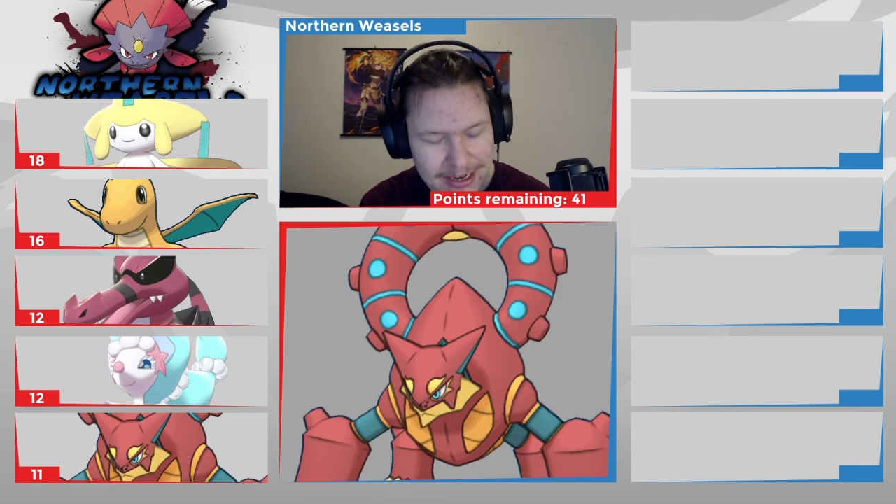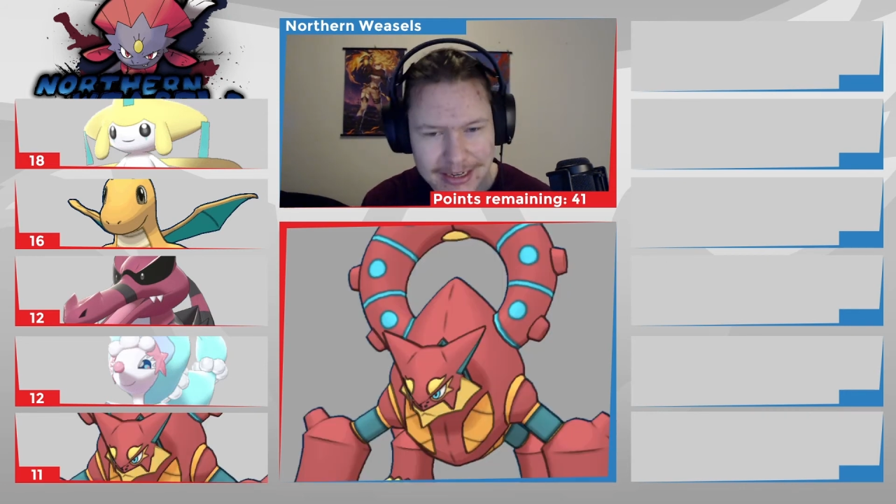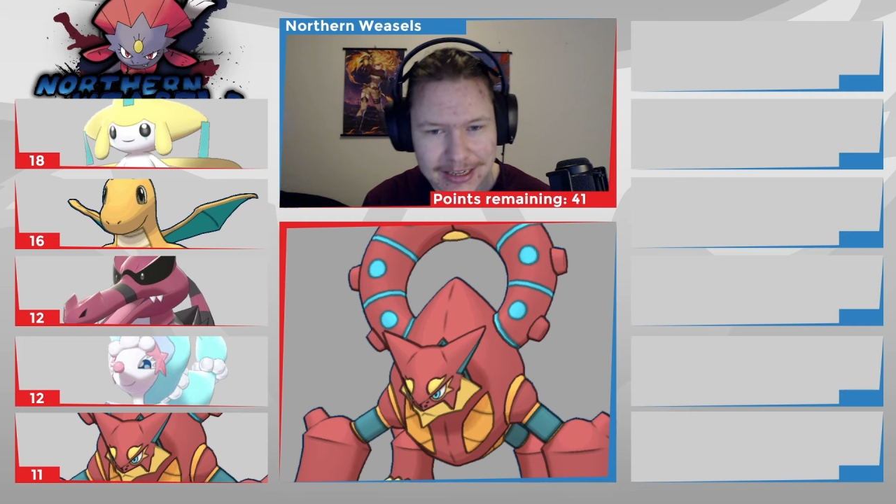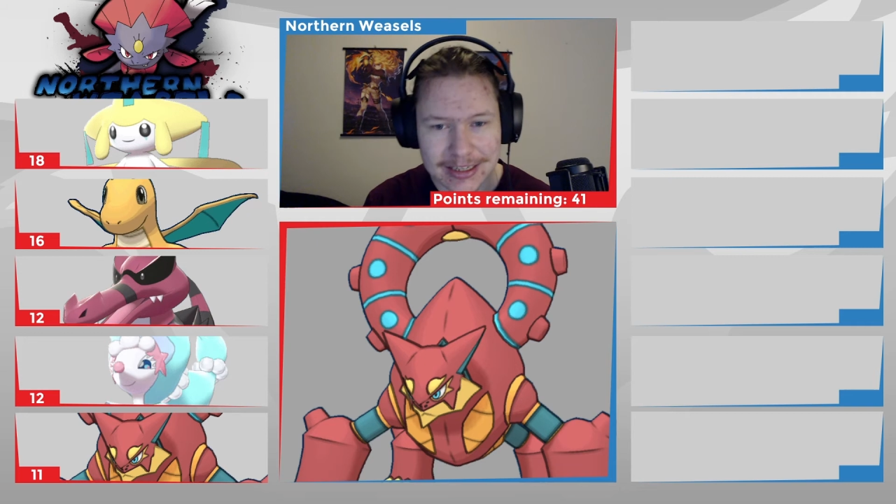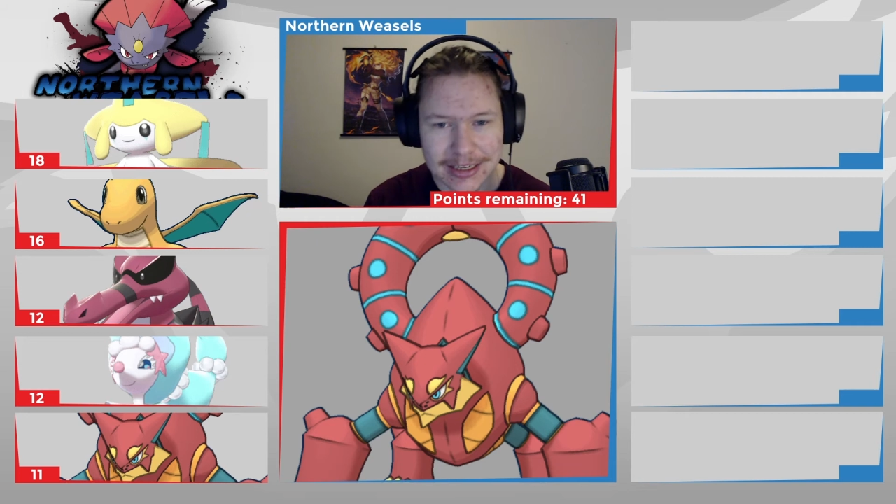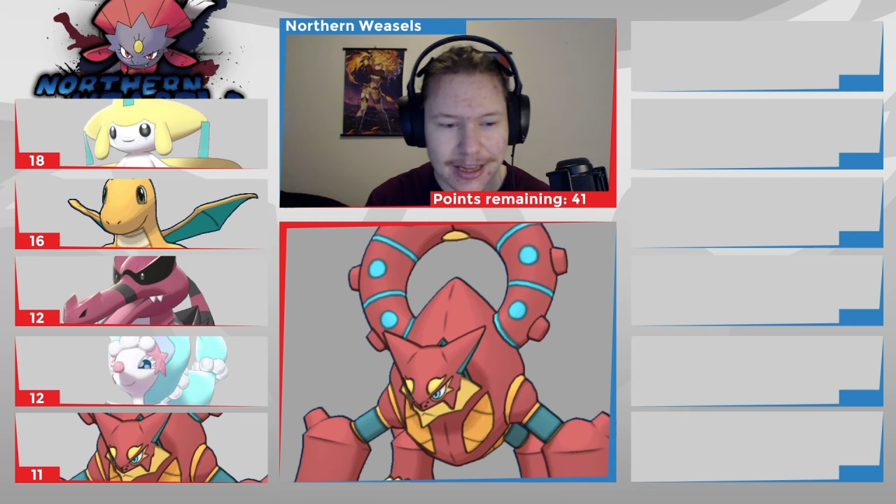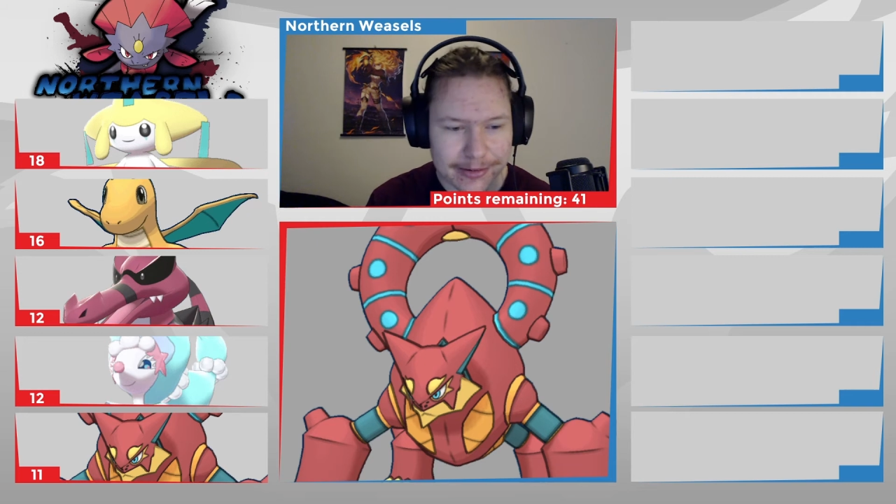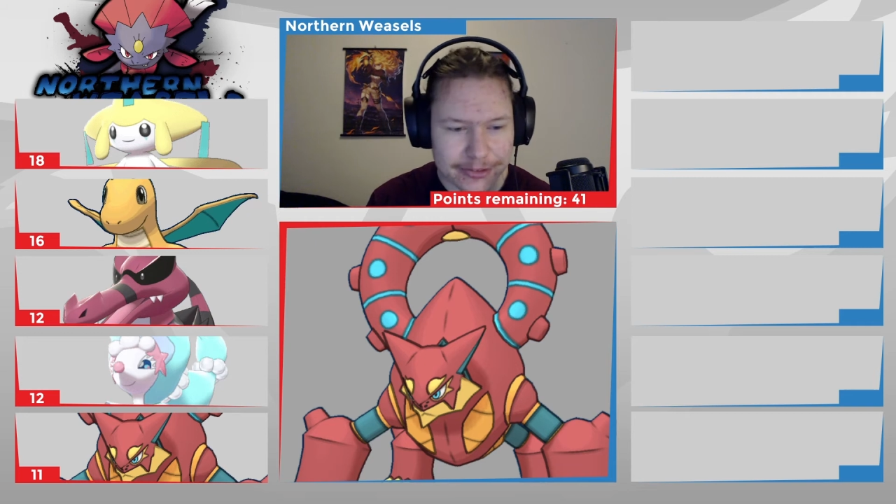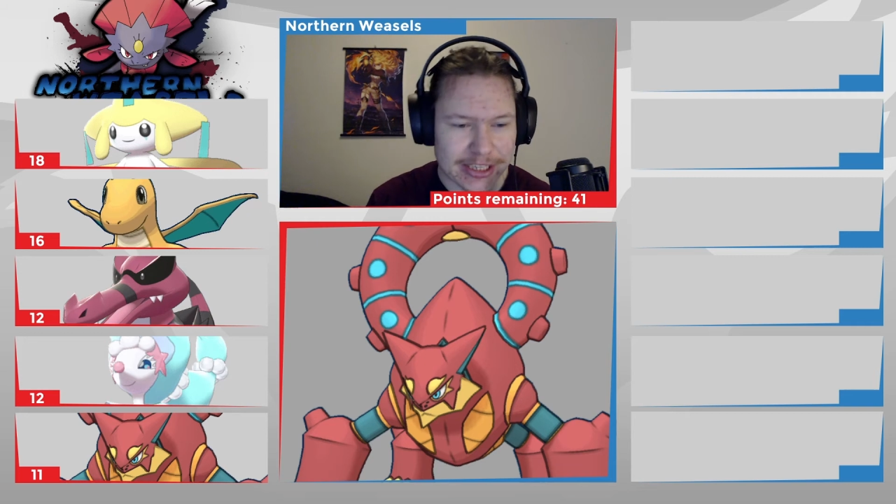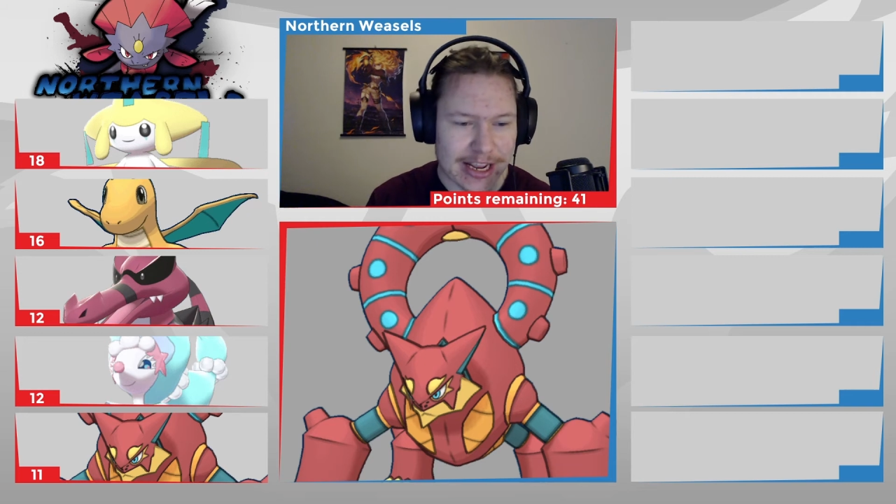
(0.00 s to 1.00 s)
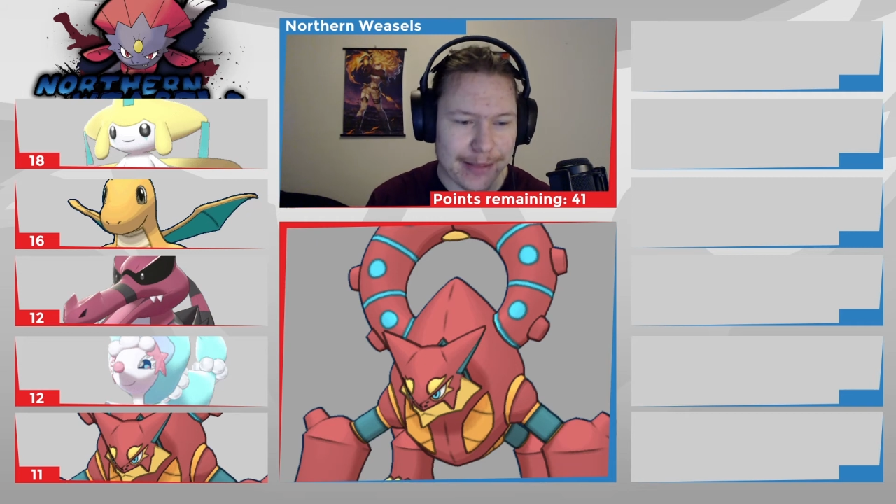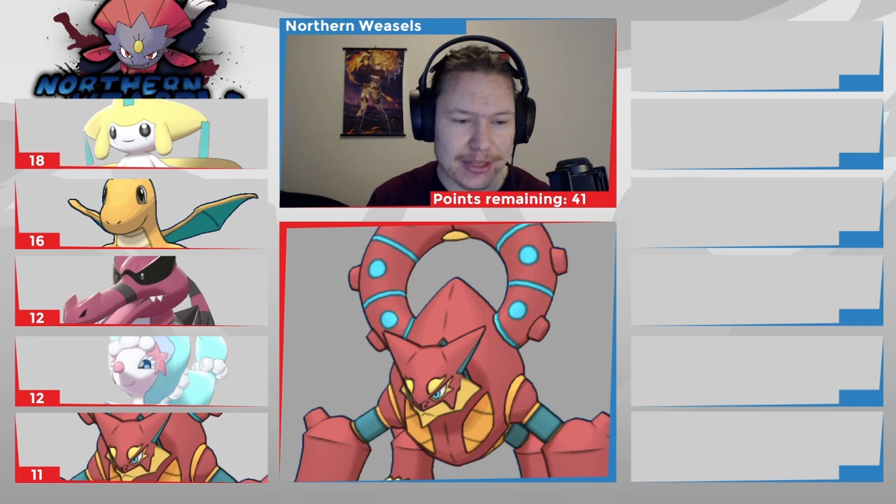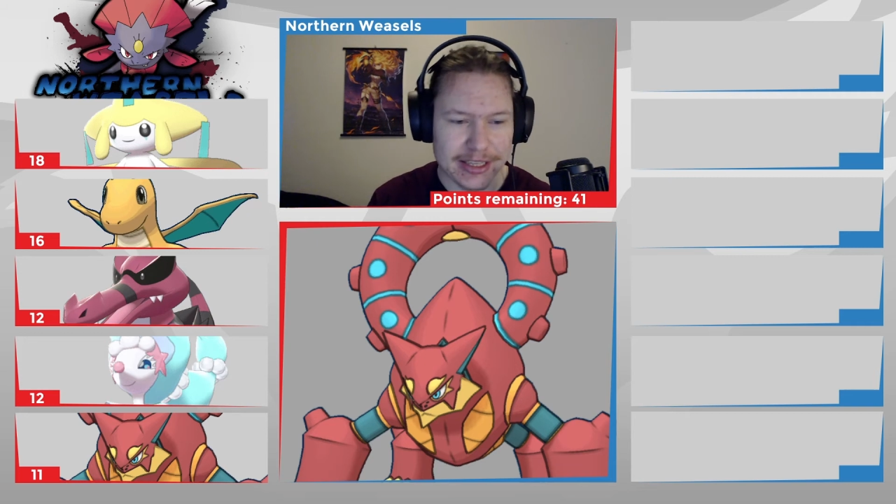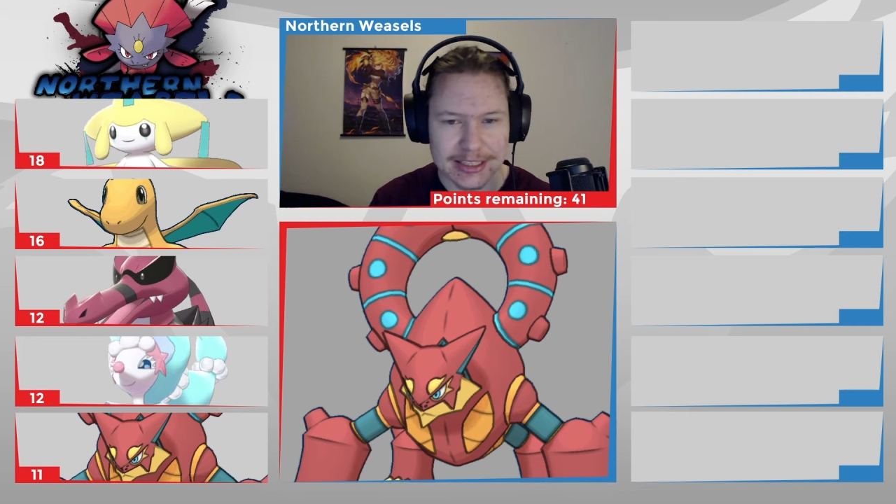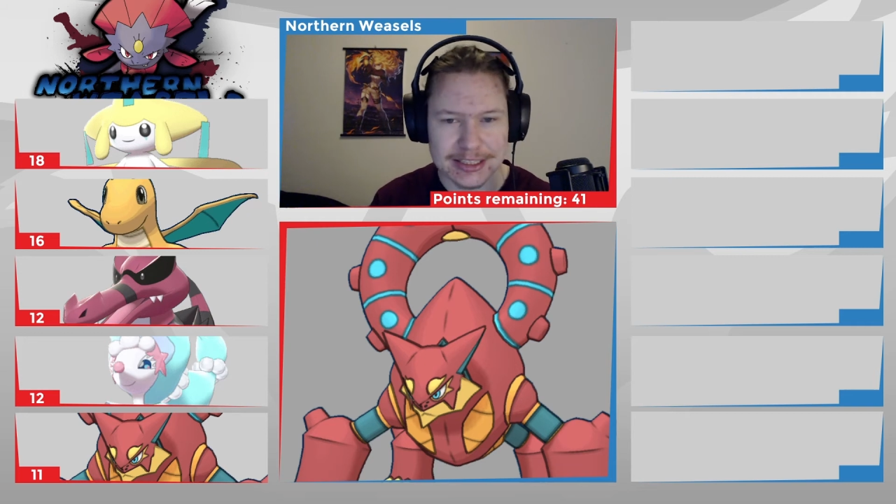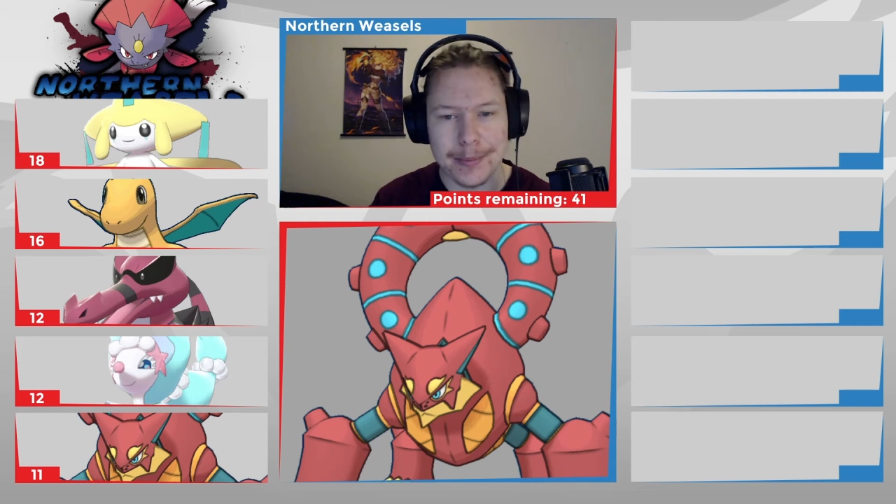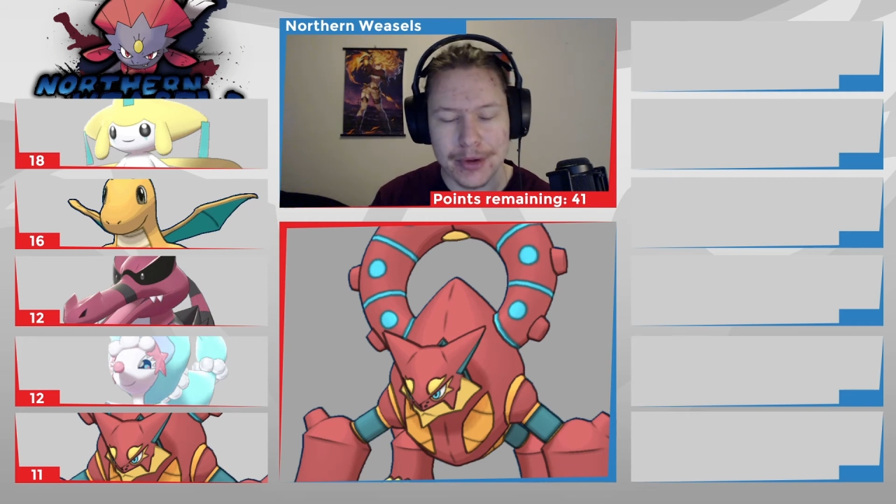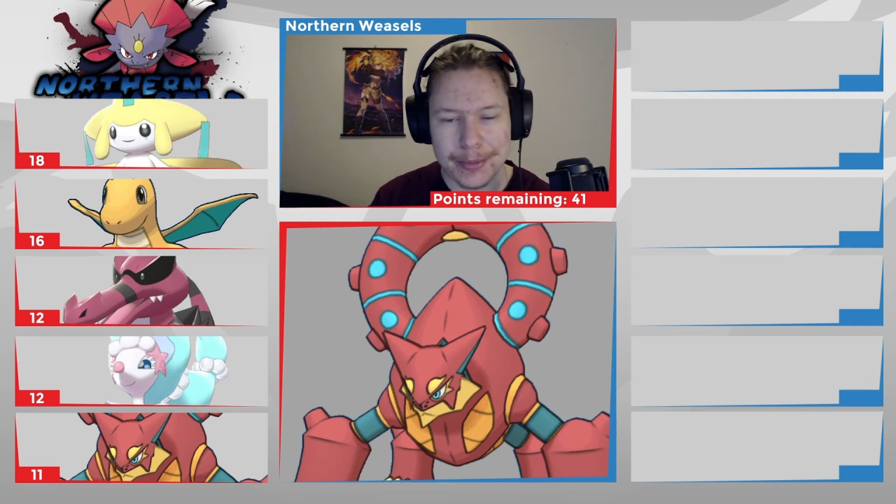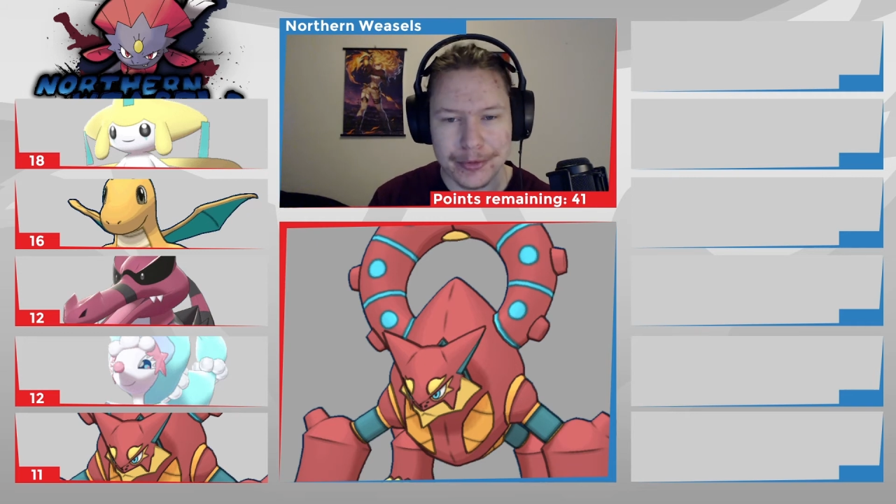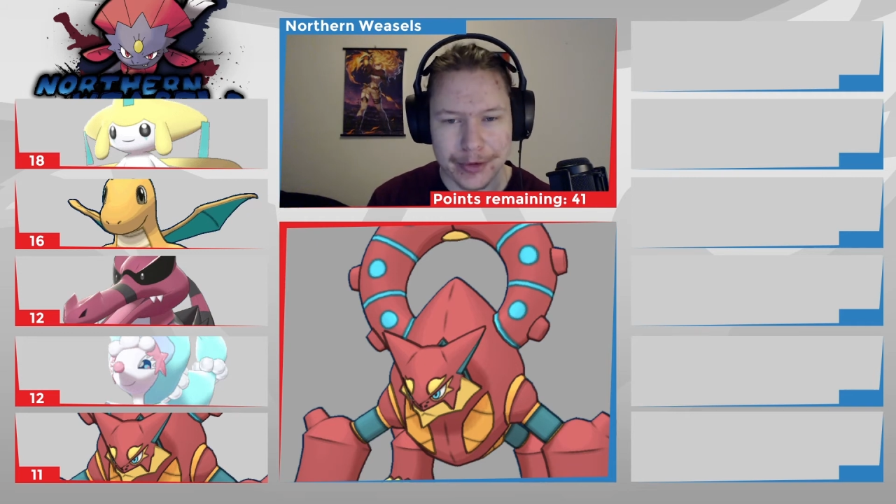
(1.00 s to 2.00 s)
like a lot of same things than
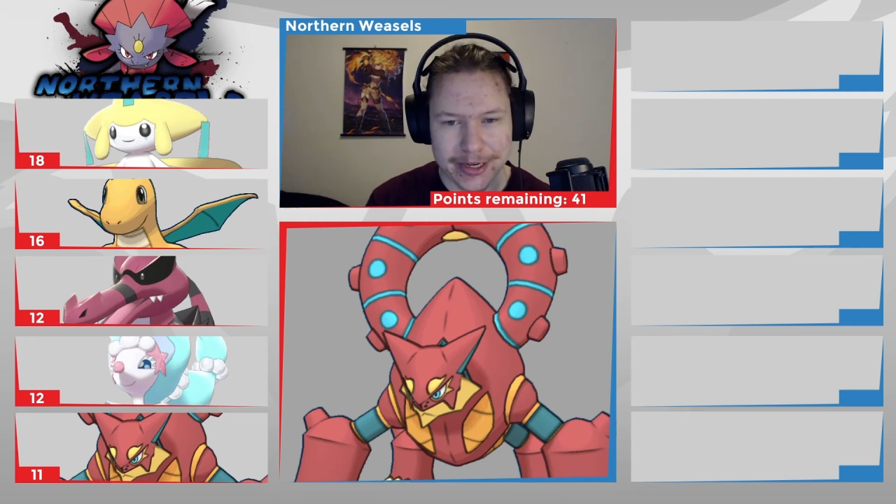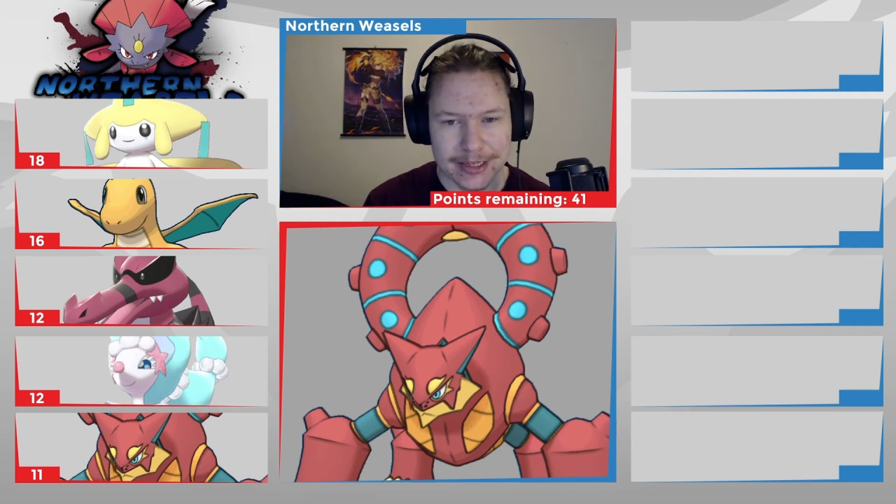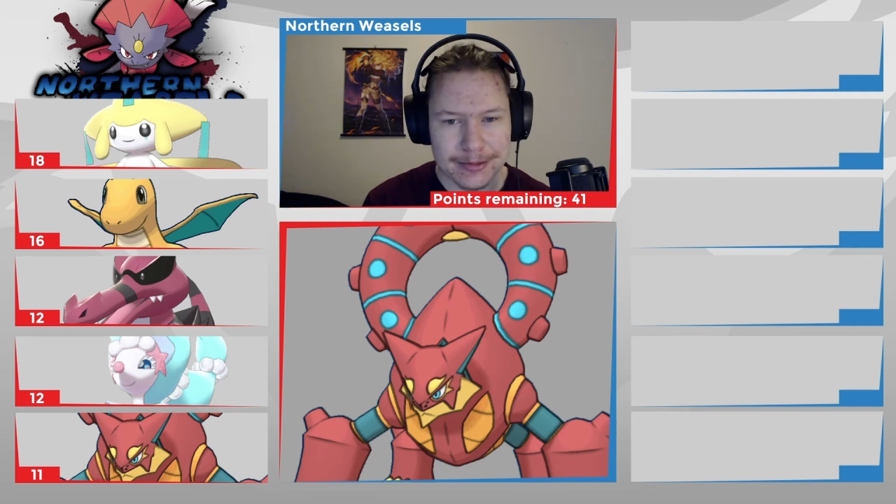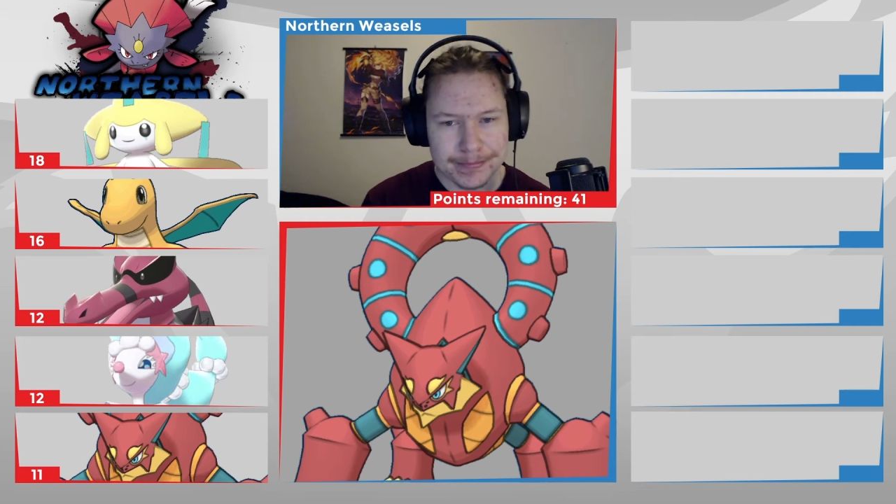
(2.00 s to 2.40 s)
Primarina,